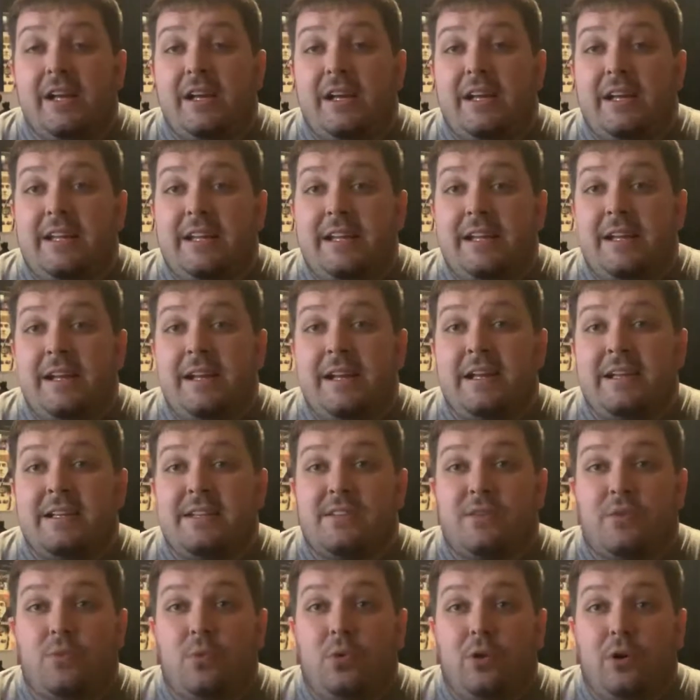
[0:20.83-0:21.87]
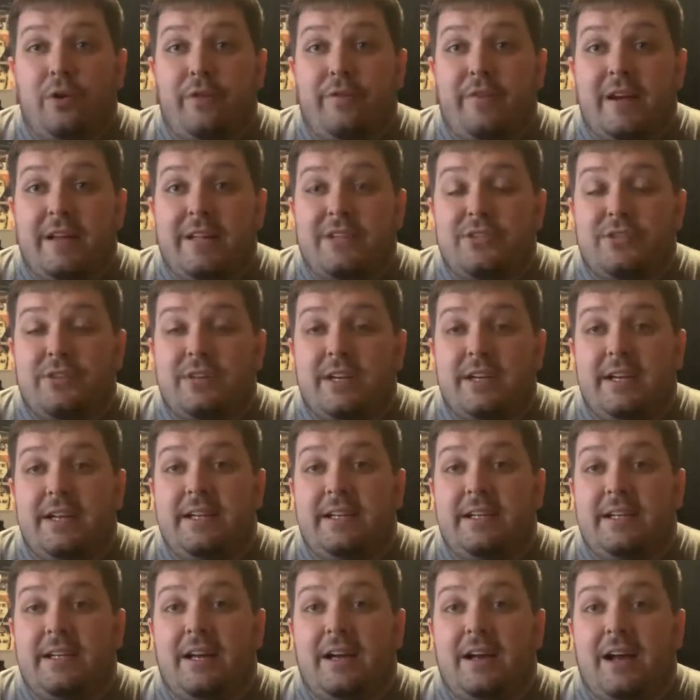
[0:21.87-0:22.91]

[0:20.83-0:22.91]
He is a war veteran.